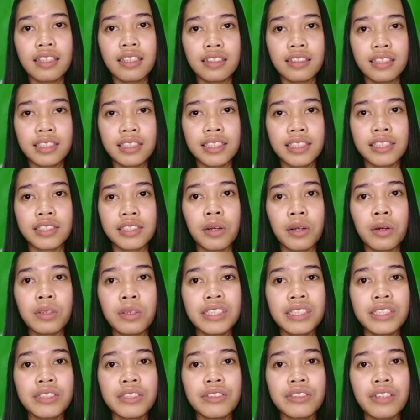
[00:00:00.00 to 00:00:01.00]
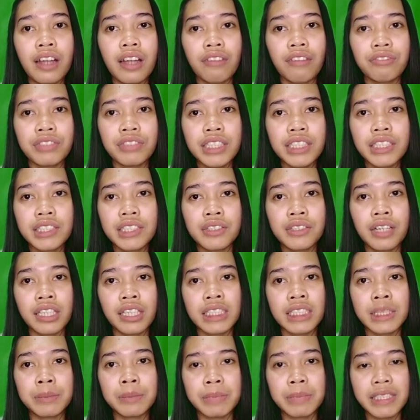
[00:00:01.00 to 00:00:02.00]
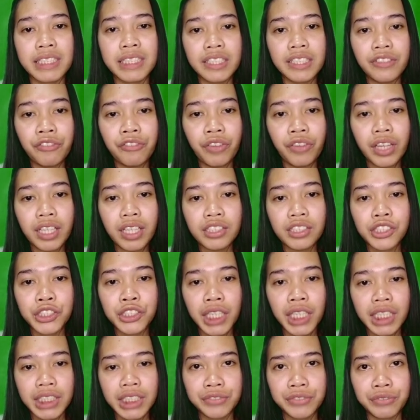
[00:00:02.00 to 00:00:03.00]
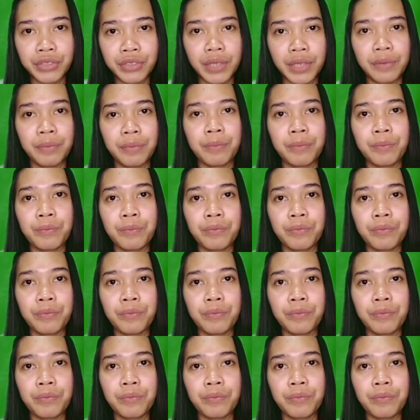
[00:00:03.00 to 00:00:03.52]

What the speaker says: This is also referred to as specific transfer.